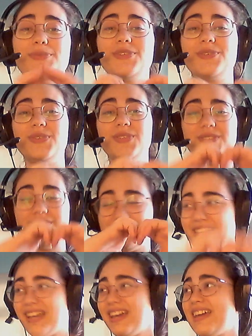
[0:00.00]
cool.
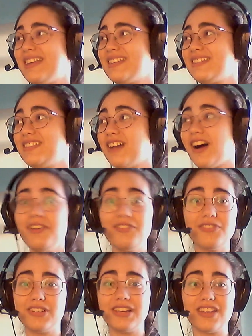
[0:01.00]
And I
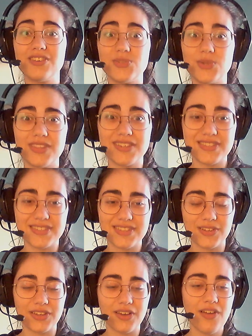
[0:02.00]
really enjoyed this
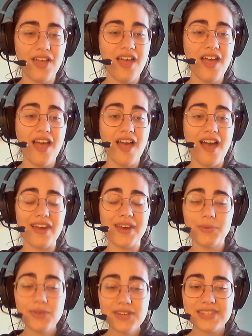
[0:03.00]
until now.
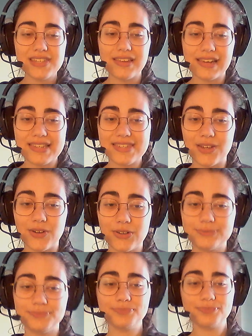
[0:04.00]
And I want to see the last
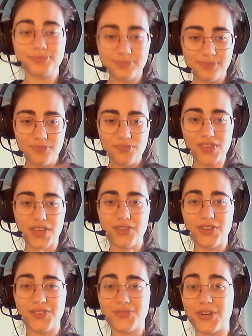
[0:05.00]
song.
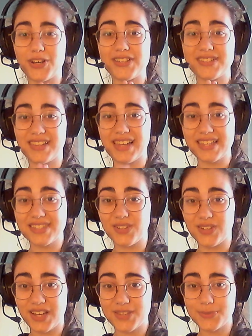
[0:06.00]
We're going to see the last
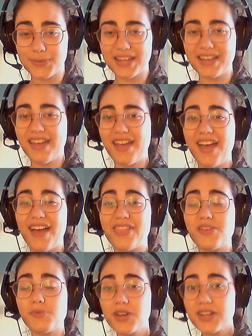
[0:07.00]
song next week.
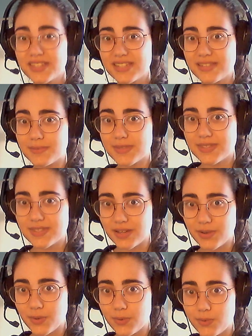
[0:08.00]
And then we're going to see some
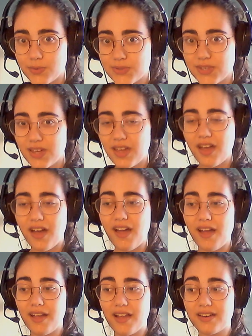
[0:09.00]
singles.
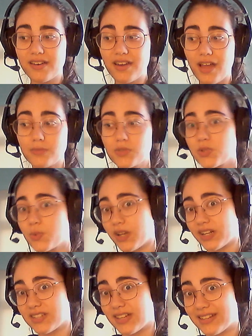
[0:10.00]
And I'm just
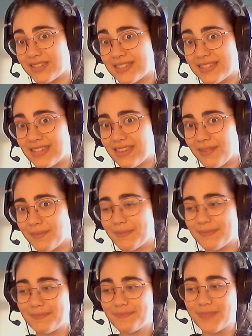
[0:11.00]
quite excited to see
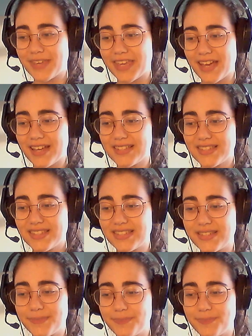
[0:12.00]
them. Because,